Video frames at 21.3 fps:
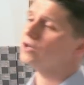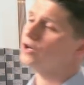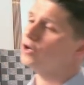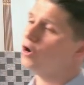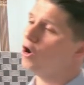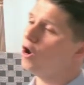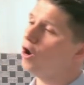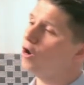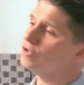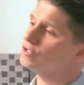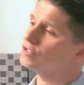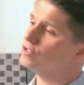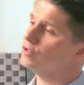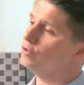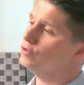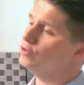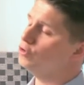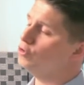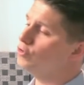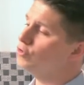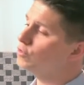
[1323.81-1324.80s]
can also
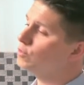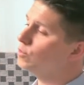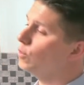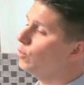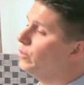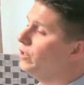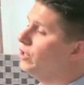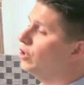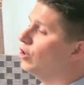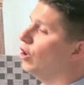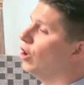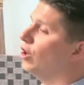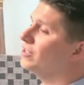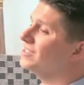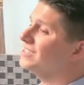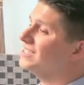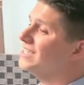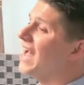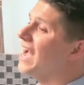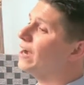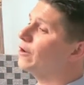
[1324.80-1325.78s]
use what we call
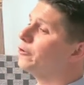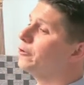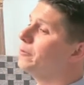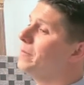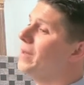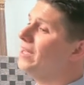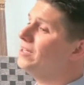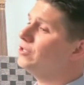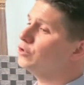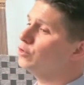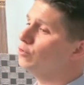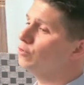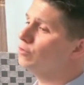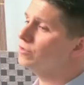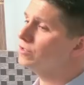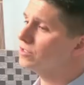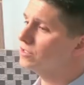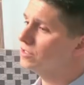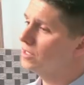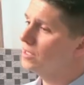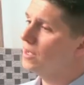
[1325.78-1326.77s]

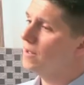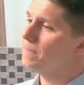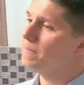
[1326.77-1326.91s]
sacramentals,